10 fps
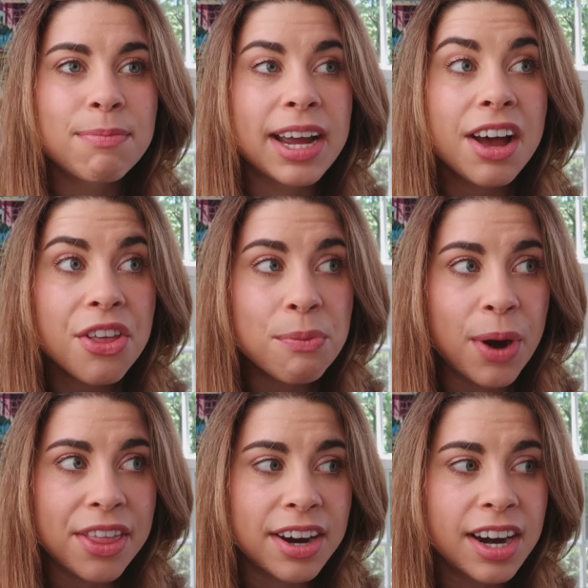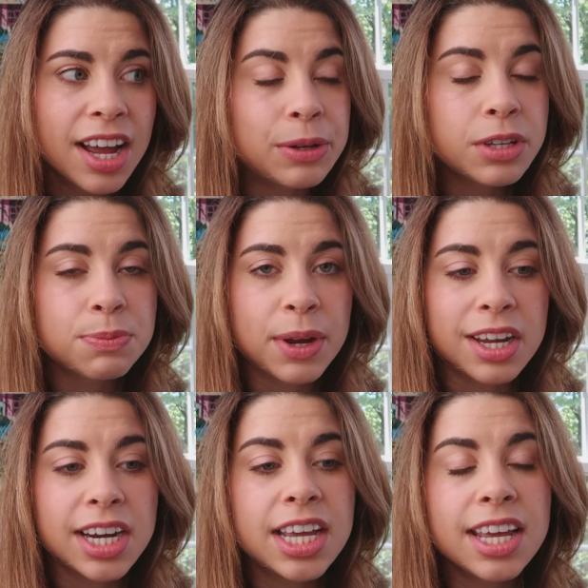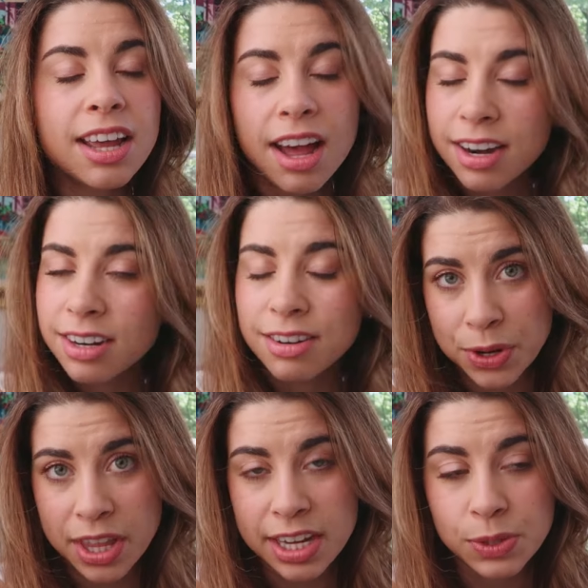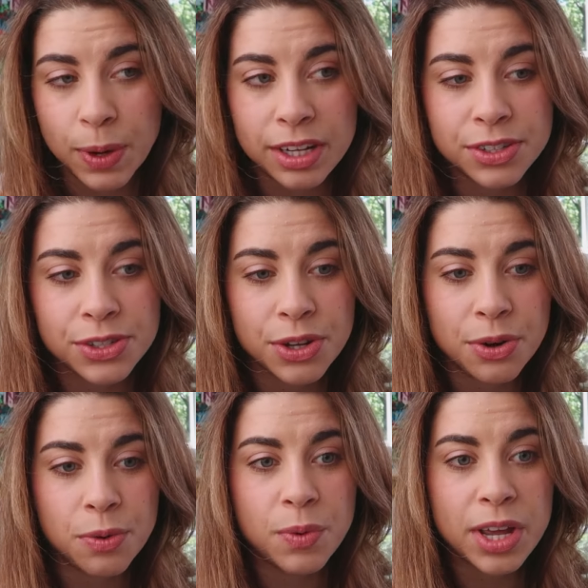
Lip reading: then my other brother, my oldest brother, he had a birthday as well. So